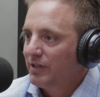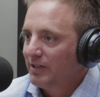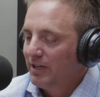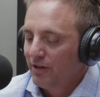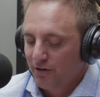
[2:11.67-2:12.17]

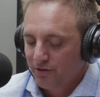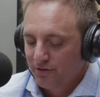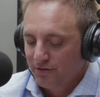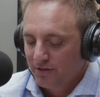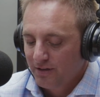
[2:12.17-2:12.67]

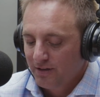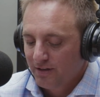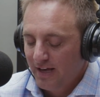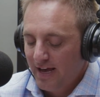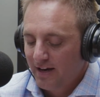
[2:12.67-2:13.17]
years,
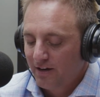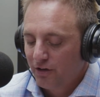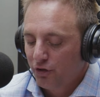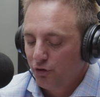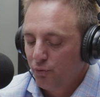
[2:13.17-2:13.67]
then
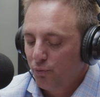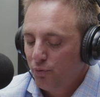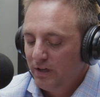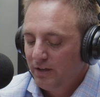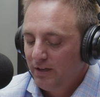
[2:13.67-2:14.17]
you
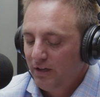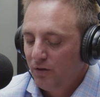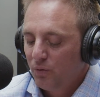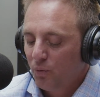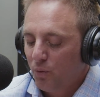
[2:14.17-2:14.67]

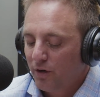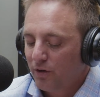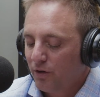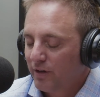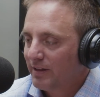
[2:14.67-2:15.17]
really want to
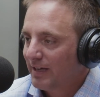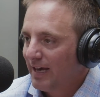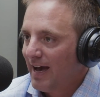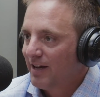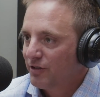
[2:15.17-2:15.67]
look at the
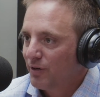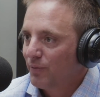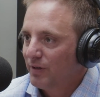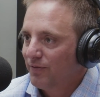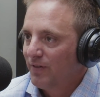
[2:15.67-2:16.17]
cash out
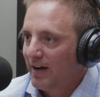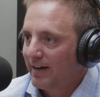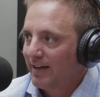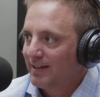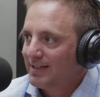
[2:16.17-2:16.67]

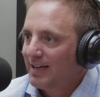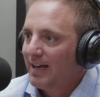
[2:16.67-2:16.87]
refinance.